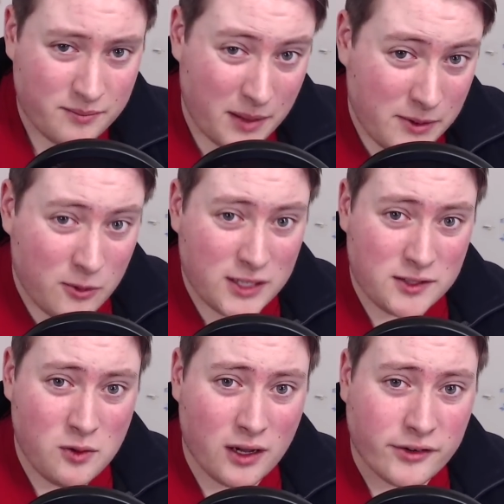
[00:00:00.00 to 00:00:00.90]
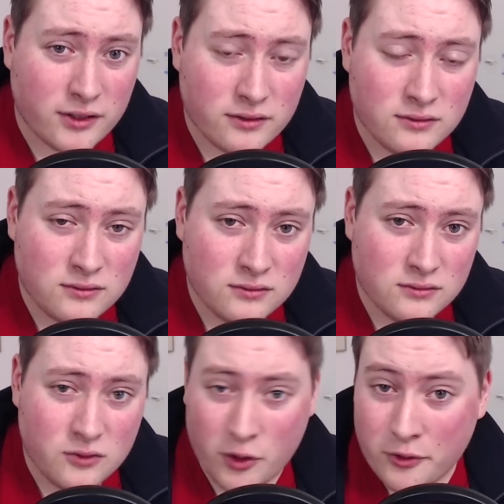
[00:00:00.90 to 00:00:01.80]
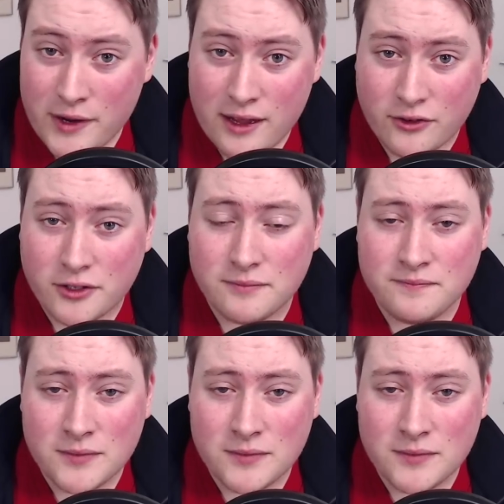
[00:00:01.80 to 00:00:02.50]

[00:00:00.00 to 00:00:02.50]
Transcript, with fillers: Maybe you want 200 or 300.